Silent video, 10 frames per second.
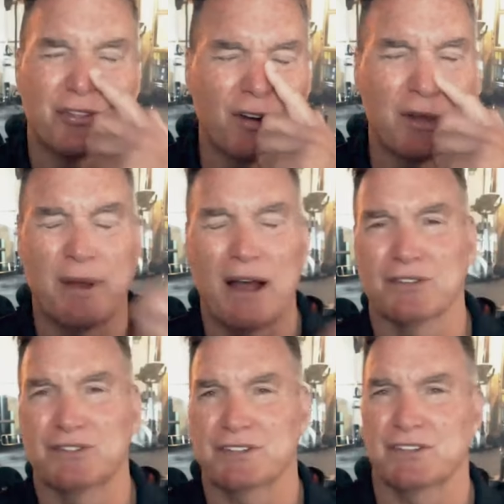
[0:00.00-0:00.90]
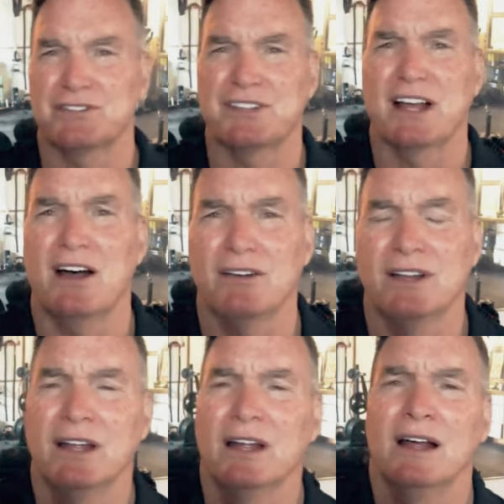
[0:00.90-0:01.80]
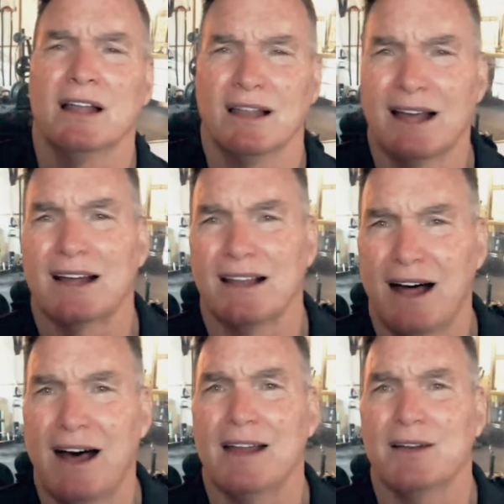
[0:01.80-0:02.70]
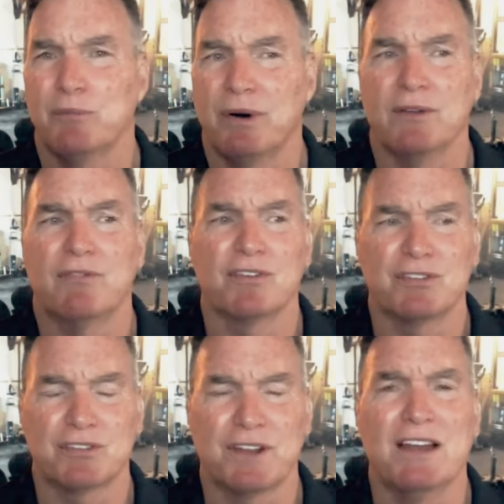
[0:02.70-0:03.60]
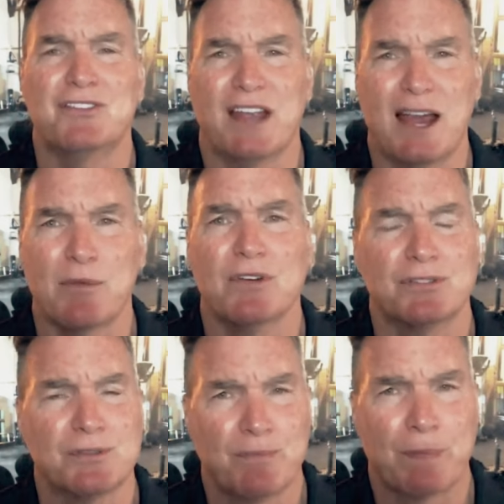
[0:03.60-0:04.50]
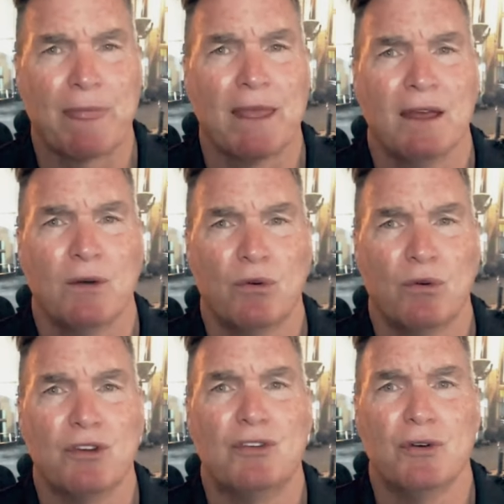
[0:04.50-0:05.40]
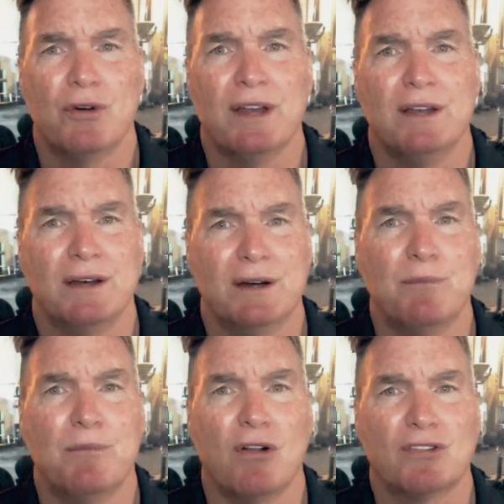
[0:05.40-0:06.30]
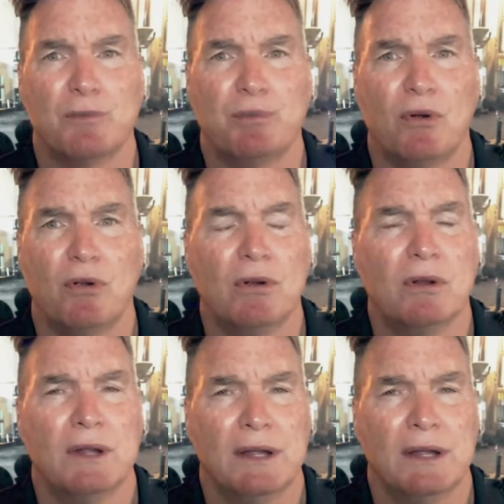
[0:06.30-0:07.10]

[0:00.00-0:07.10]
30 pounds doesn't sound like a lot, but for sledgehammers, when you're doing a multiple